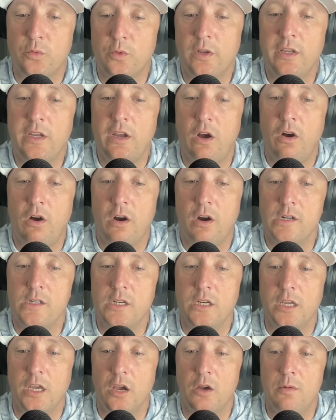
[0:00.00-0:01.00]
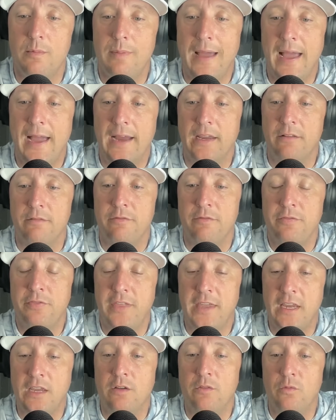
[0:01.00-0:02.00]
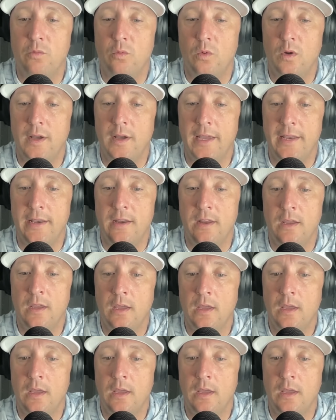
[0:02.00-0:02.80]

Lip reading: really hard to go back and think of one